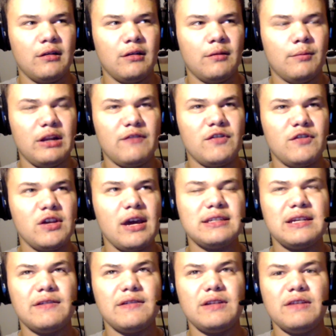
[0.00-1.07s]
But if you guys
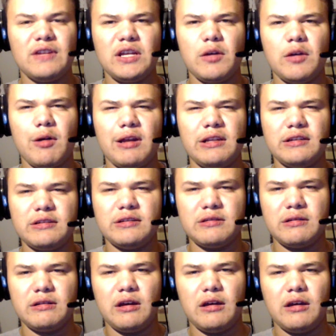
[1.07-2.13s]
have any video ideas
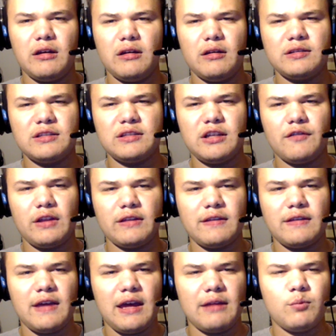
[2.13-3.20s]
and stuff like
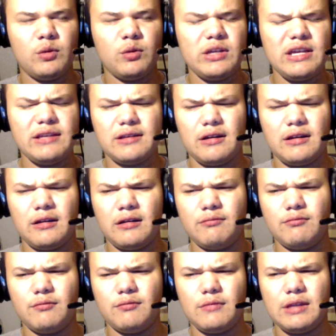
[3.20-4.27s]
that, please
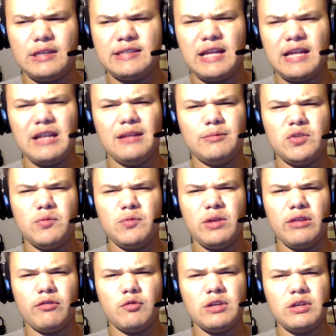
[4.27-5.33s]
send them to me
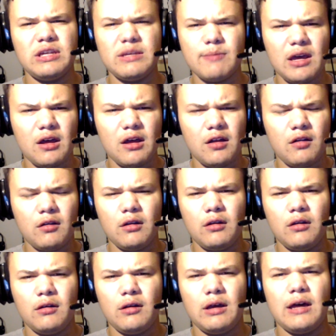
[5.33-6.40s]
through email,
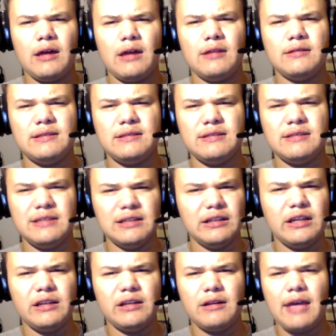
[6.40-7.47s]

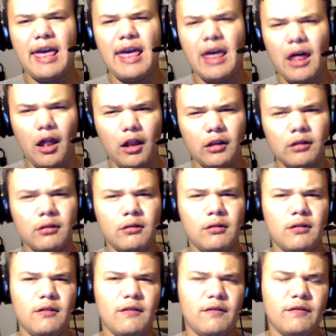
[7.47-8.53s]

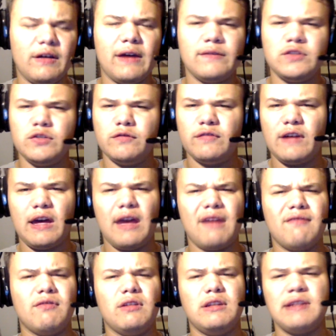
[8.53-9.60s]

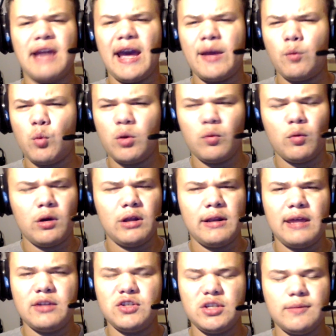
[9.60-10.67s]

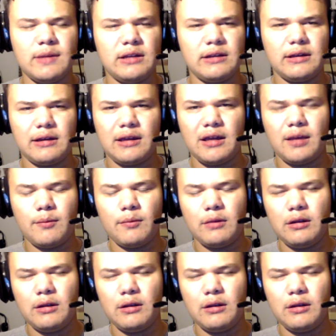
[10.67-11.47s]
DylanL525911@gmail.com.